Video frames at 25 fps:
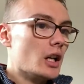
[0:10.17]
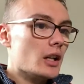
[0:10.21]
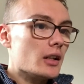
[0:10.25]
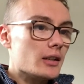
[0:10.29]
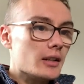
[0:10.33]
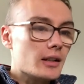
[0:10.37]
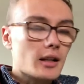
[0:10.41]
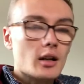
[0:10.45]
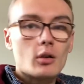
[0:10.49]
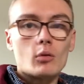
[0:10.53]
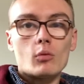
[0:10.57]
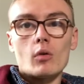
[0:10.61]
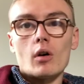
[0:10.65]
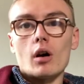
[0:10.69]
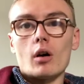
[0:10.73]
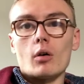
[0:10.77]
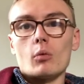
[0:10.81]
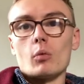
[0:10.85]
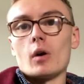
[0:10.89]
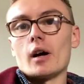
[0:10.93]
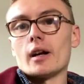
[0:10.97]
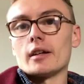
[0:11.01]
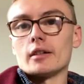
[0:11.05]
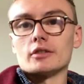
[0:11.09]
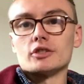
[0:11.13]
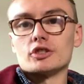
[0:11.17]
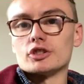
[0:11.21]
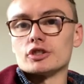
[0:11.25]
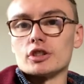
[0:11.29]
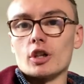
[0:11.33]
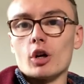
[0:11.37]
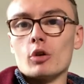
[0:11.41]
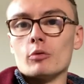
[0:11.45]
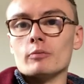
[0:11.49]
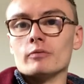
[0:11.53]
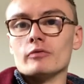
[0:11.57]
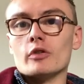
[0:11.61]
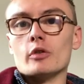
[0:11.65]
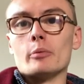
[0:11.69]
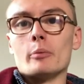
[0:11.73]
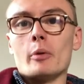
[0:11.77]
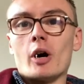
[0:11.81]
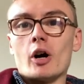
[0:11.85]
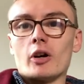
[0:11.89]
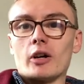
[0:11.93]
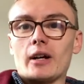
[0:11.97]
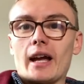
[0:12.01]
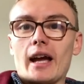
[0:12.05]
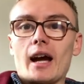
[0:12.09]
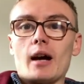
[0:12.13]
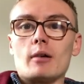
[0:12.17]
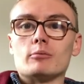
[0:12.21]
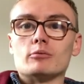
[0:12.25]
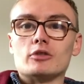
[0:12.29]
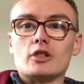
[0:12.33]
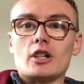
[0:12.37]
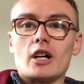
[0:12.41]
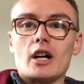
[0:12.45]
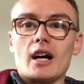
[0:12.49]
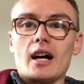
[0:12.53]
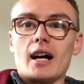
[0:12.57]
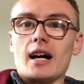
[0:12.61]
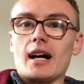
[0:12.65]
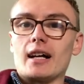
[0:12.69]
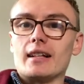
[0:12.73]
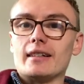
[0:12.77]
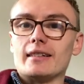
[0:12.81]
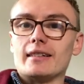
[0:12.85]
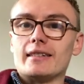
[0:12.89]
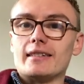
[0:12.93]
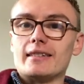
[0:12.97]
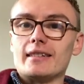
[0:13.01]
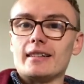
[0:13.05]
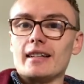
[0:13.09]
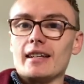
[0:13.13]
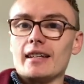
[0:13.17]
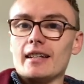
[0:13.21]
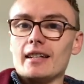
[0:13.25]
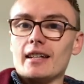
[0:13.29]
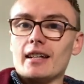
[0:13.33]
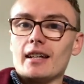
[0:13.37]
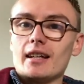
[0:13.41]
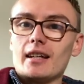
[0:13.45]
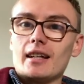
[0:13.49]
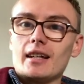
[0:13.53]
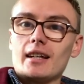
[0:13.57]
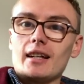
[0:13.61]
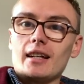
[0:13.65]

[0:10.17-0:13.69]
you know what, why not just open them on camera and see